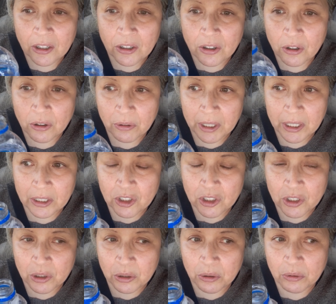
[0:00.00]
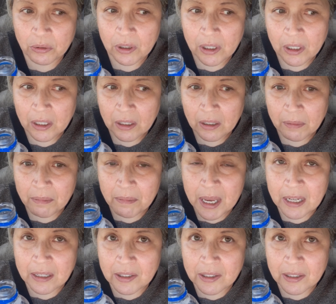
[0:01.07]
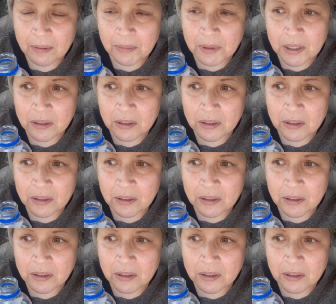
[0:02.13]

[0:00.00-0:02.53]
encouraged to make some